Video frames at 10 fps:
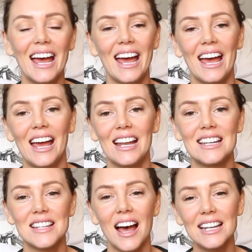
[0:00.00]

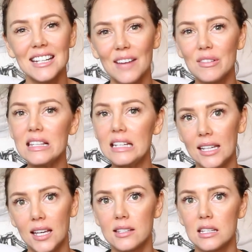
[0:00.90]
and I did have a
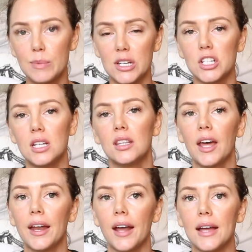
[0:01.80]
sneaking suspicion
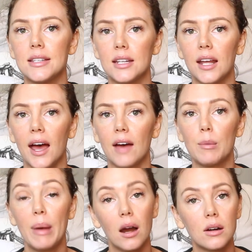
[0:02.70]
that I did have
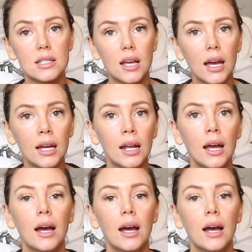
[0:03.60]
a parasite.